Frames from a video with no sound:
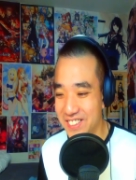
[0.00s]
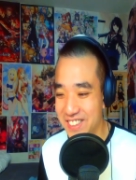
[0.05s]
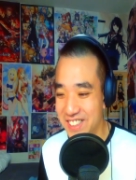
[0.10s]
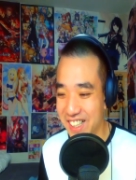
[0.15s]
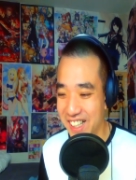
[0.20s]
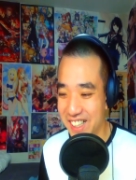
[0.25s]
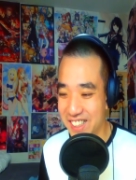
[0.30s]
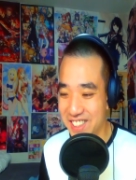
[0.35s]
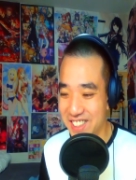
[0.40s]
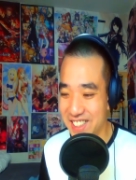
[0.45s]

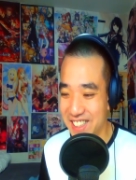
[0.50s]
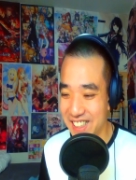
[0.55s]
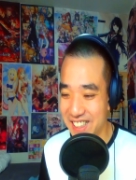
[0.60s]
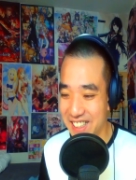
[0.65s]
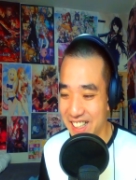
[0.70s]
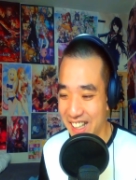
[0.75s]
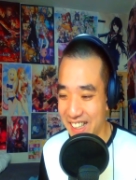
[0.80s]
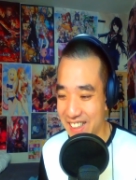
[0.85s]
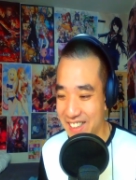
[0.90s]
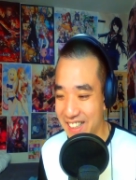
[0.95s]
dodged
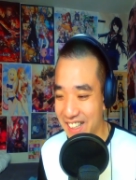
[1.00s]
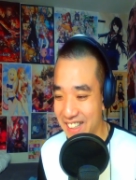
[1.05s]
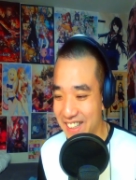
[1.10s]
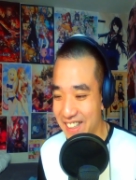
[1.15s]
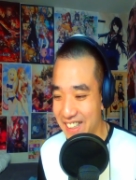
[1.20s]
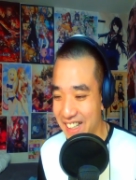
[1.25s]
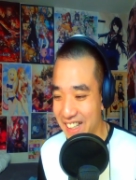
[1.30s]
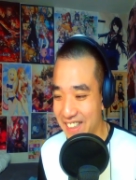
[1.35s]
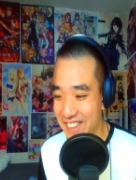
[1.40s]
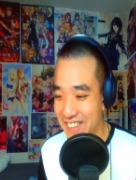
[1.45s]
it like
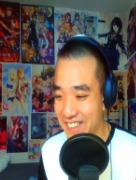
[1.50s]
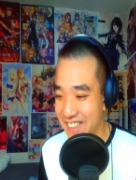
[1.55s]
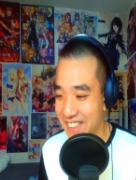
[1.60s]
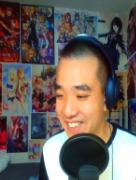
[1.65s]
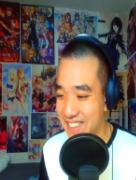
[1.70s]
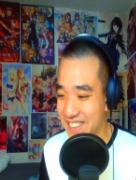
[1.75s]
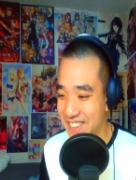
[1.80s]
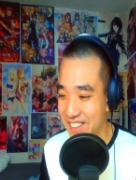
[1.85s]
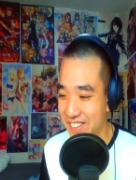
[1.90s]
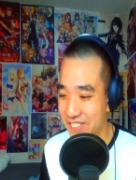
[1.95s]
nothing, like
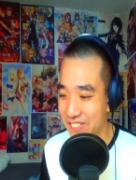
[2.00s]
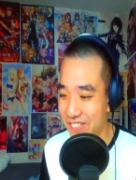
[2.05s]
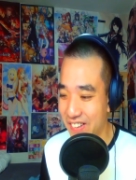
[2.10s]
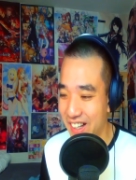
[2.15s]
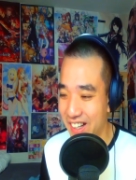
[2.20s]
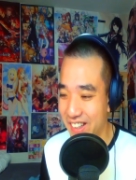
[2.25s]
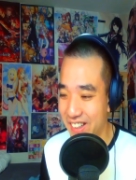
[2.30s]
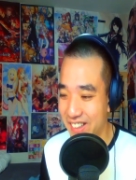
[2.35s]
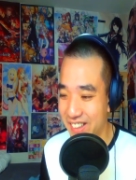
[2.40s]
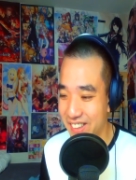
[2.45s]
easy
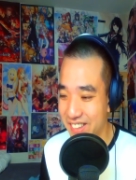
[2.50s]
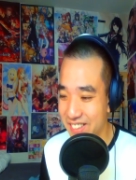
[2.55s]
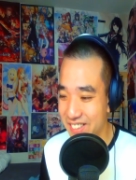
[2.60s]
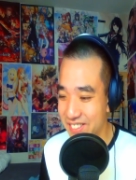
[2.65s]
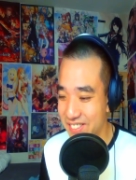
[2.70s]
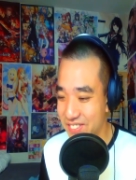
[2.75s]
fire.